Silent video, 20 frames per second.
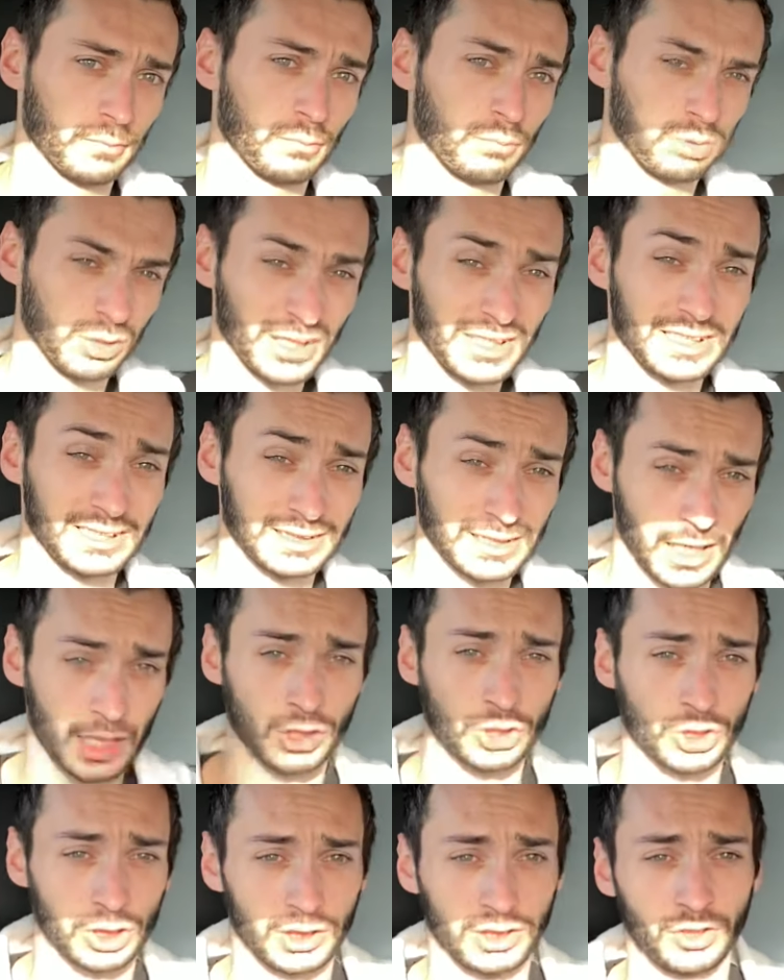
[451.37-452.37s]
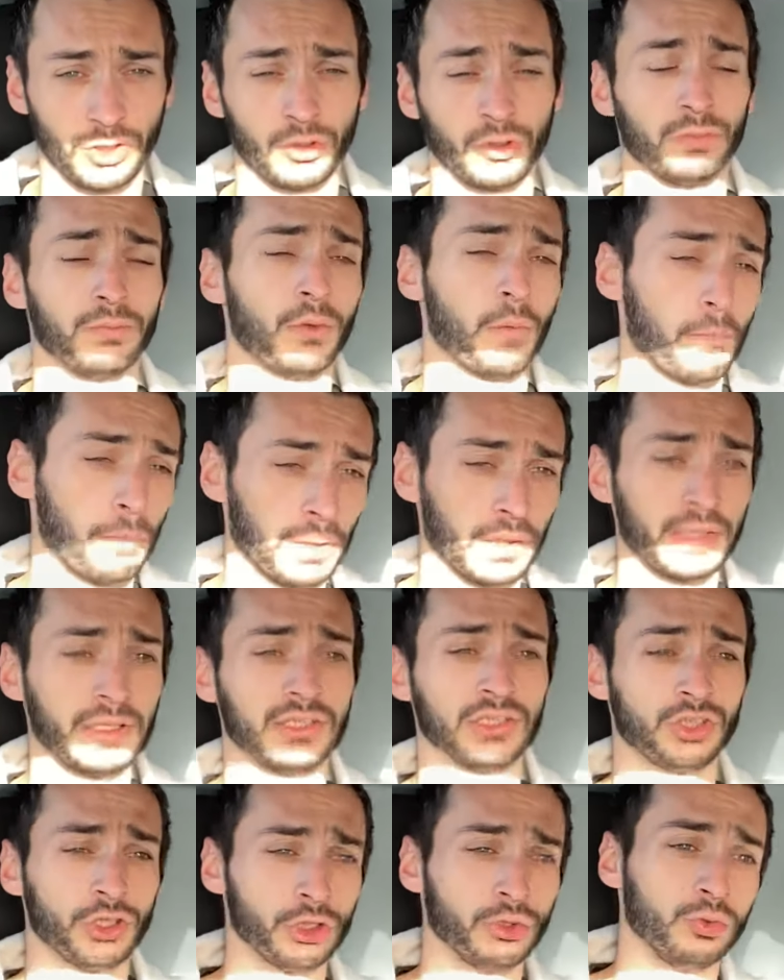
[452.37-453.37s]
Please, actually do, but
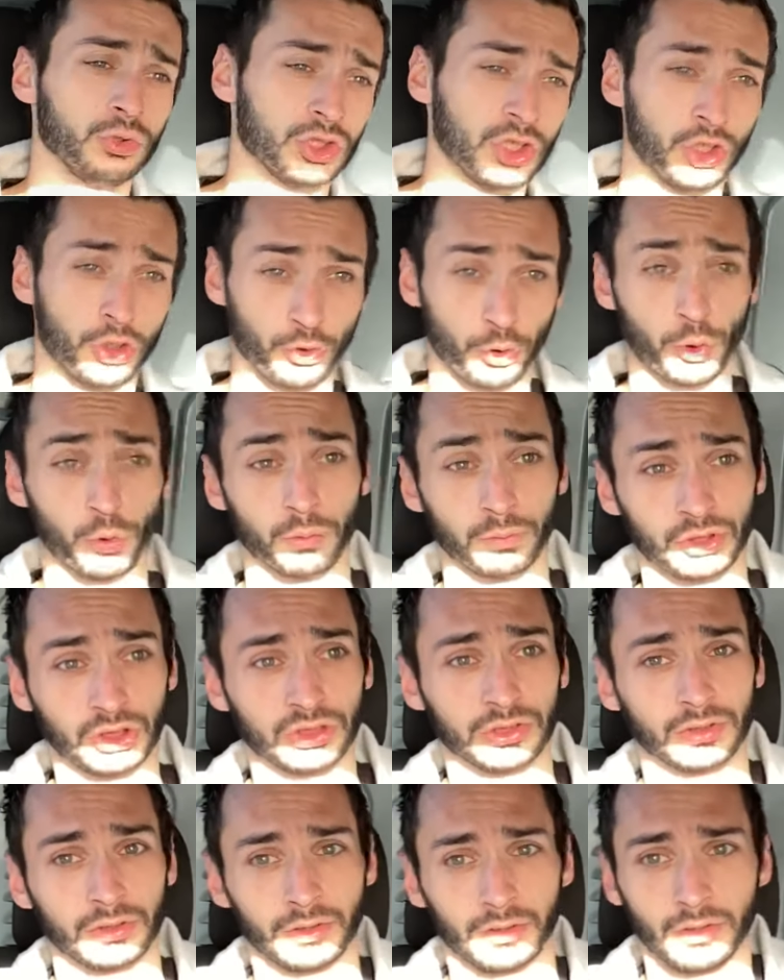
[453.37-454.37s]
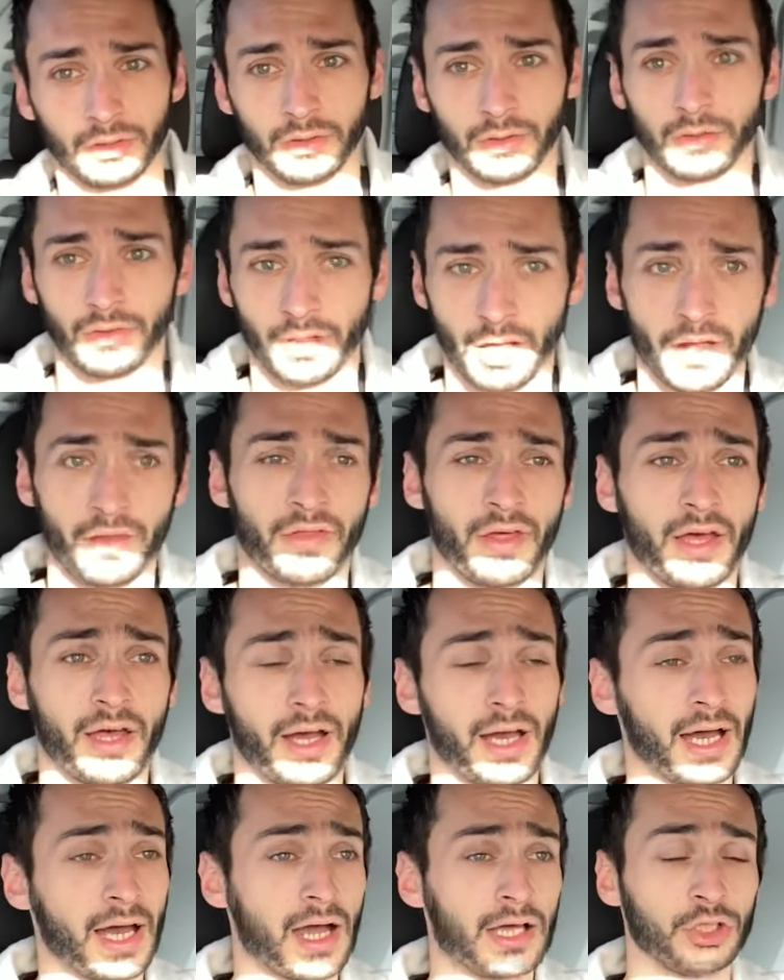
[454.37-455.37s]
please use the groups that are there.
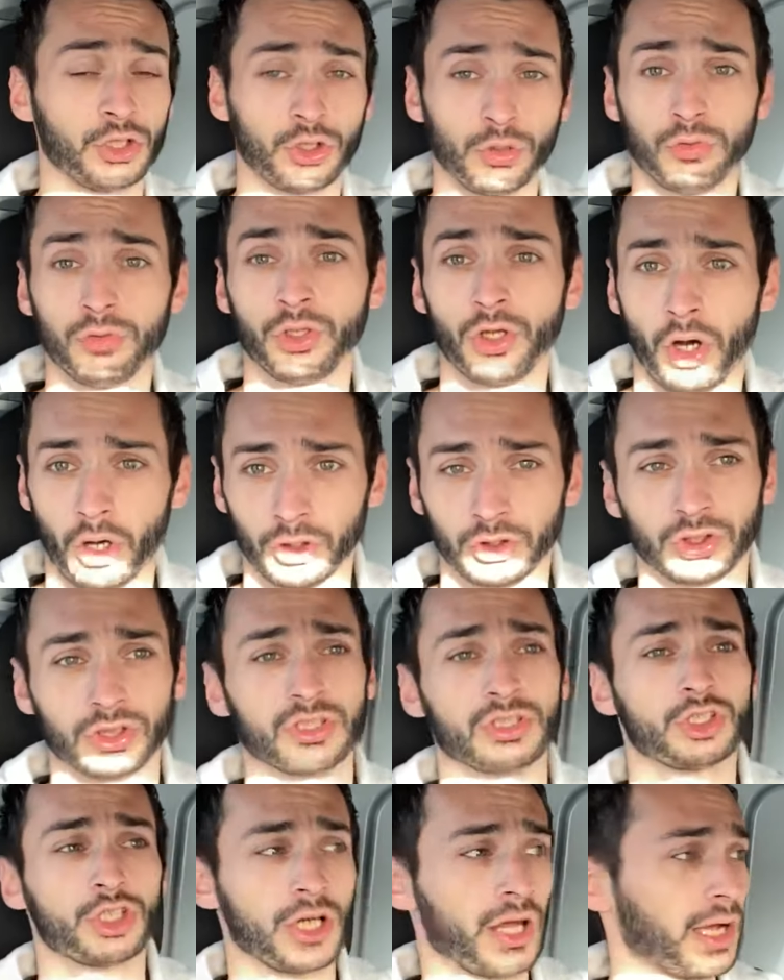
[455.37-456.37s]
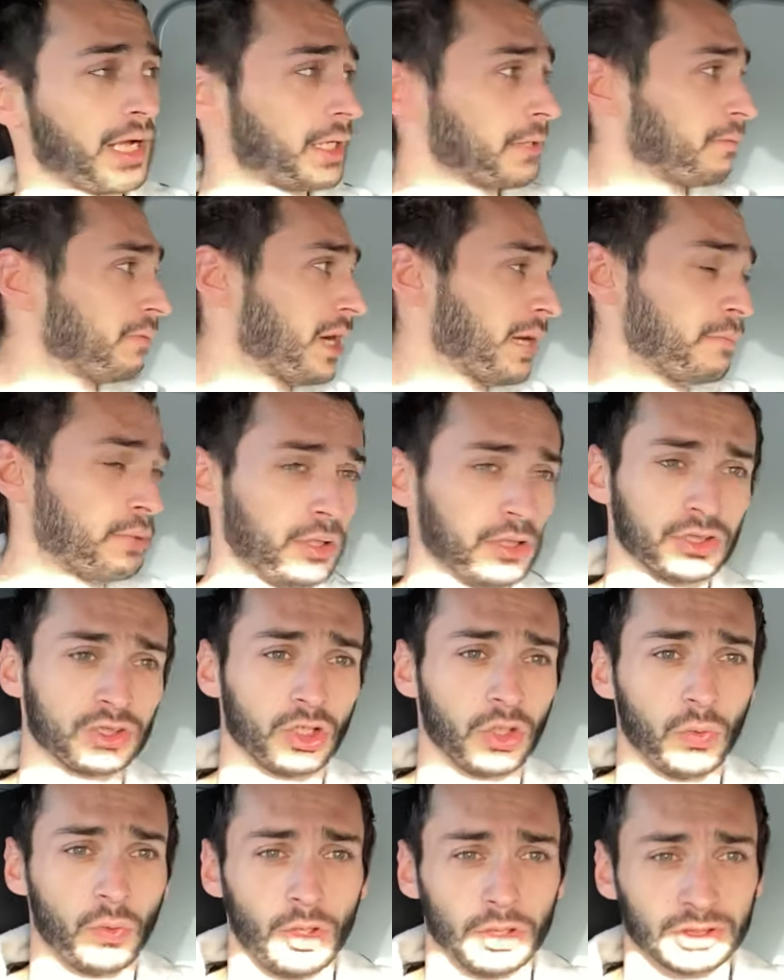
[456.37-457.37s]
I do not check my
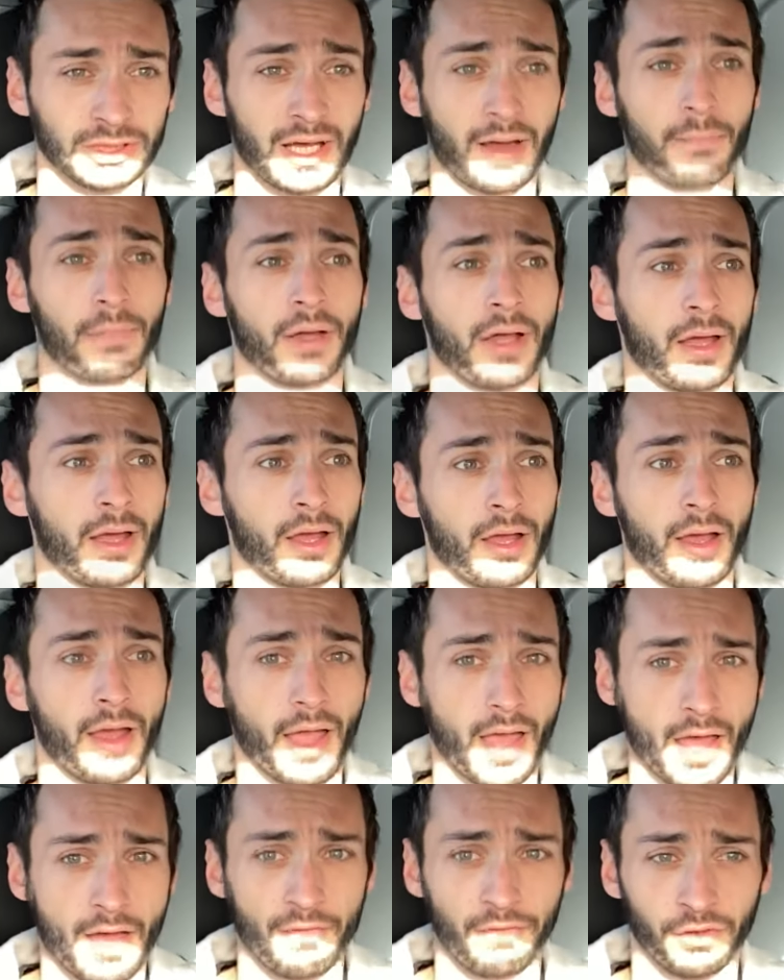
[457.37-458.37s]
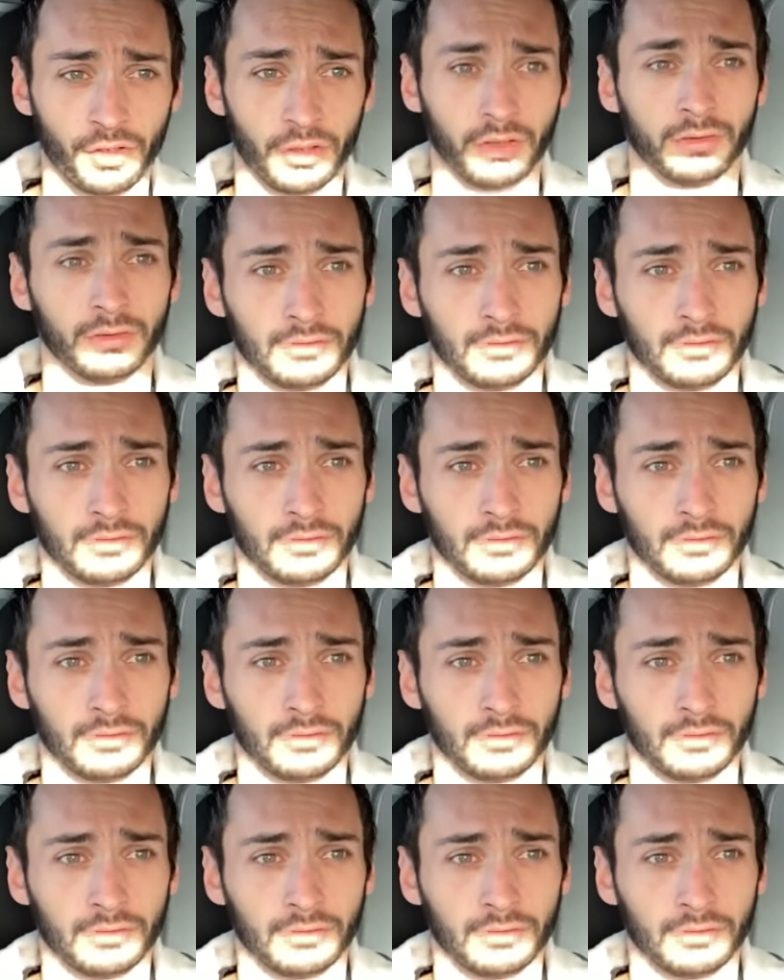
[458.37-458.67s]
personal WhatsApp, ever.